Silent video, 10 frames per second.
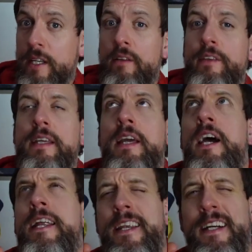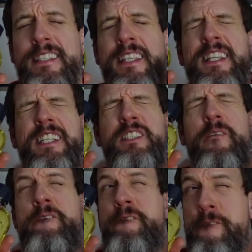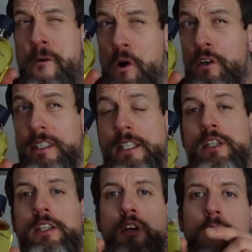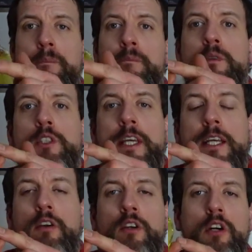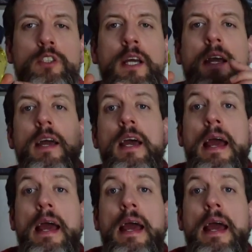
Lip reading: Now, the 1994 edition has got the sticker across that.